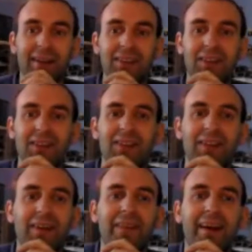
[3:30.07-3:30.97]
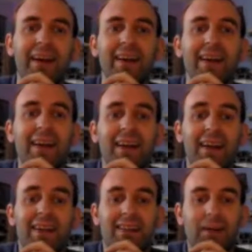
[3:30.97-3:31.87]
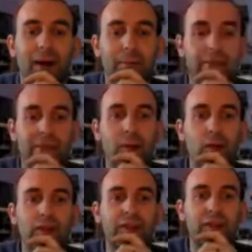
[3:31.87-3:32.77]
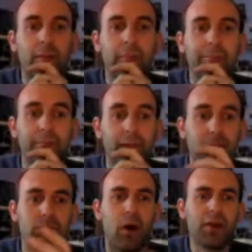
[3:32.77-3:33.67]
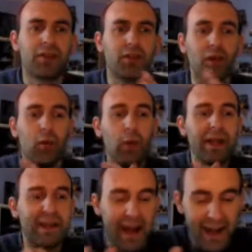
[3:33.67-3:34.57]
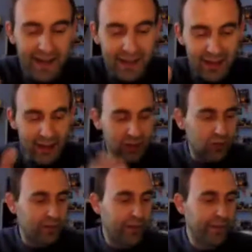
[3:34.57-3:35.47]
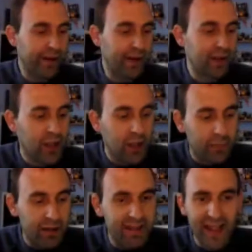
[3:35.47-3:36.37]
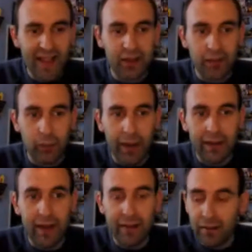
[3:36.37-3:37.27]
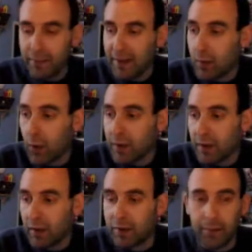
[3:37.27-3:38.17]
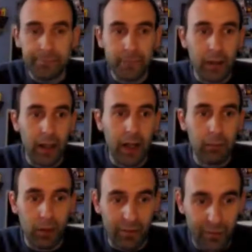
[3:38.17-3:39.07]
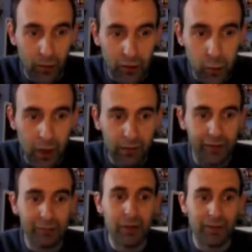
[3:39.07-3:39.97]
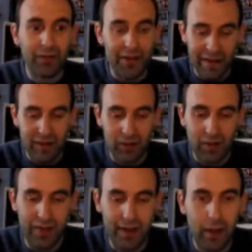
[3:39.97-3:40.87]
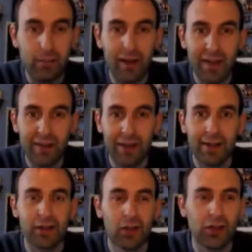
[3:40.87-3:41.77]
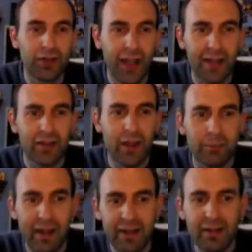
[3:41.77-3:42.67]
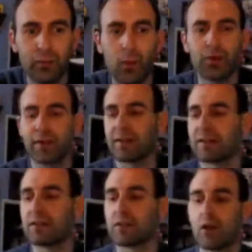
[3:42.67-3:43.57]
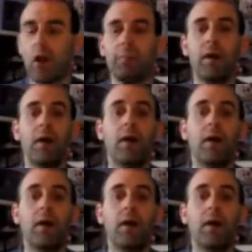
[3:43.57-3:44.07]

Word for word: sort of on there, so um, that was my sort of weekend sort of on there. But sales over the weekend have been quite good. Um, what I thought as well for moving on to the next sort of thing, I might give you a little sales update of what's actually just gone.